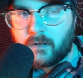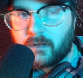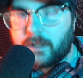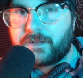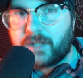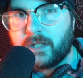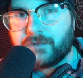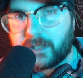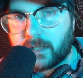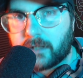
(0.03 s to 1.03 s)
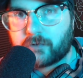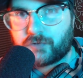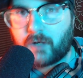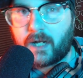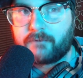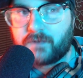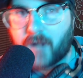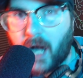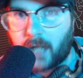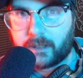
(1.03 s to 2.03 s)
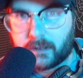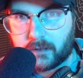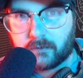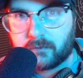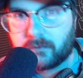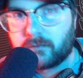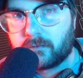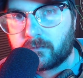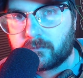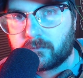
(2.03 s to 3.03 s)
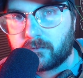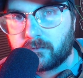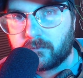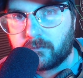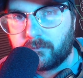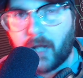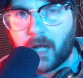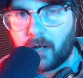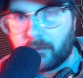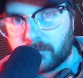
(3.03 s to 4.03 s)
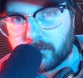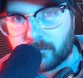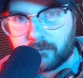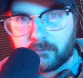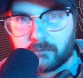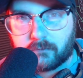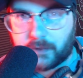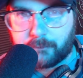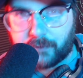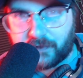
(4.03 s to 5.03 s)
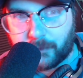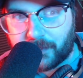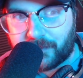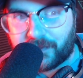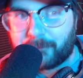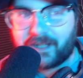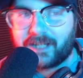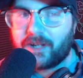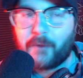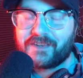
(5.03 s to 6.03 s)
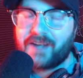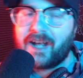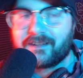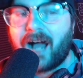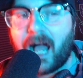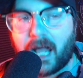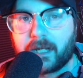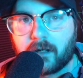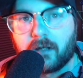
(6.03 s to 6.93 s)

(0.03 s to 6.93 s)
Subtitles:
Is Guilty Gear Strive dying? No. Pretty stupid or something? No, it's not dying.